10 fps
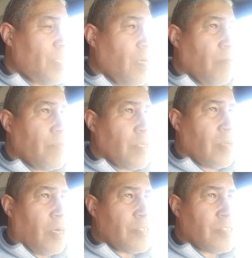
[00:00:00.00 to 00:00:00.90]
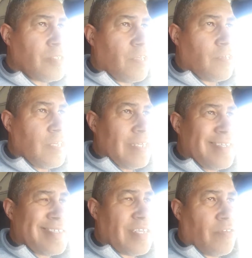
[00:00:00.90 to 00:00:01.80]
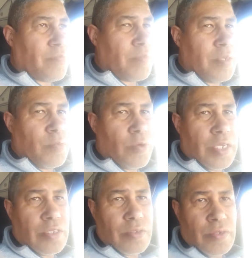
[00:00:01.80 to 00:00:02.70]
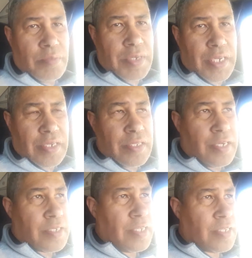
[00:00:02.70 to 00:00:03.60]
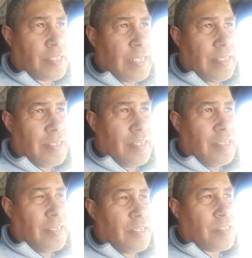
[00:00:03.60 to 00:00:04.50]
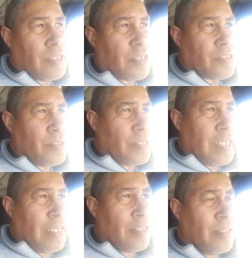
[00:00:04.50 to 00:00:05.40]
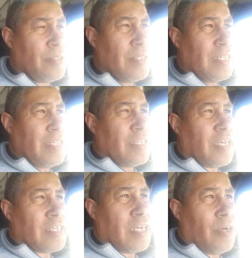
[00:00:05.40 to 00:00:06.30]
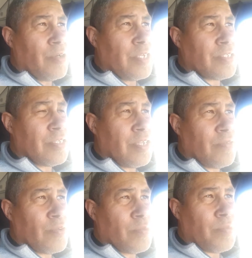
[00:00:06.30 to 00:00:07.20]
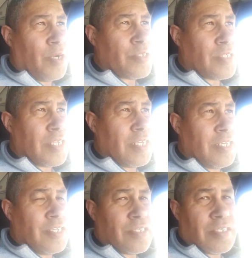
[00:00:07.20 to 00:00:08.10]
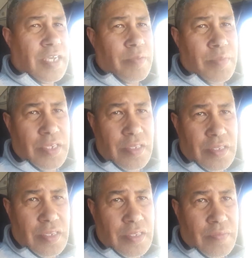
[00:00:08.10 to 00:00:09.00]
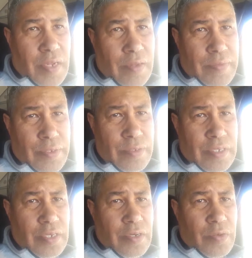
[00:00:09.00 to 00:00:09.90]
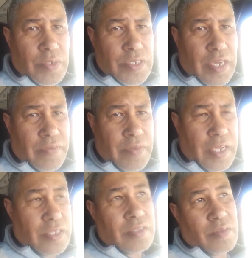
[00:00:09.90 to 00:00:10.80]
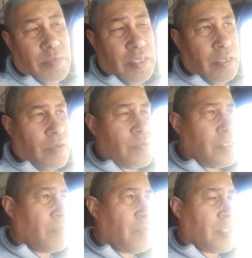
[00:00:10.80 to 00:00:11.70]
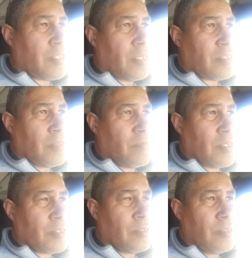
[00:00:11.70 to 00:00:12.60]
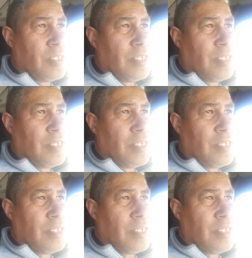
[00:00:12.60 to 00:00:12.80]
over the last 10 years. I've been more into American trucks like the International Eagle, and now recently for the past 3 years in the Volvo, which I find to be obviously a fantastic vehicle.